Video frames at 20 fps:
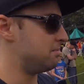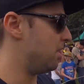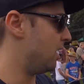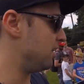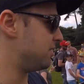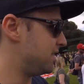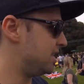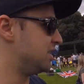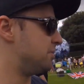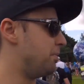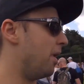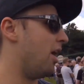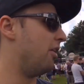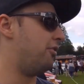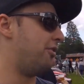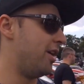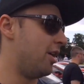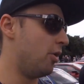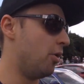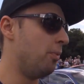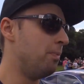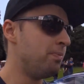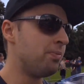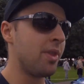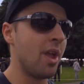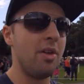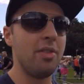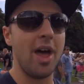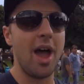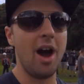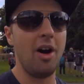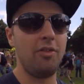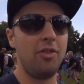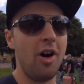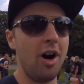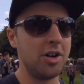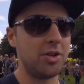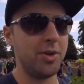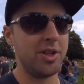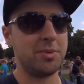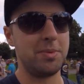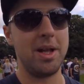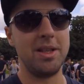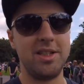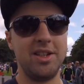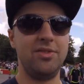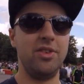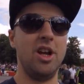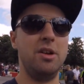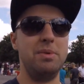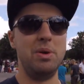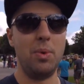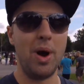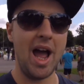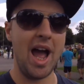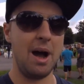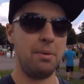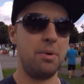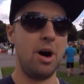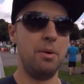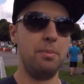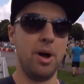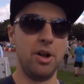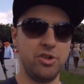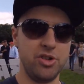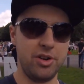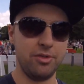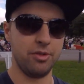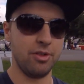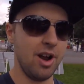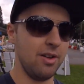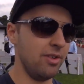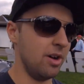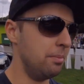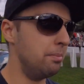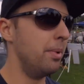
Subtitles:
Martins, but I feel they are far too expensive and going to be way out of my budget forever.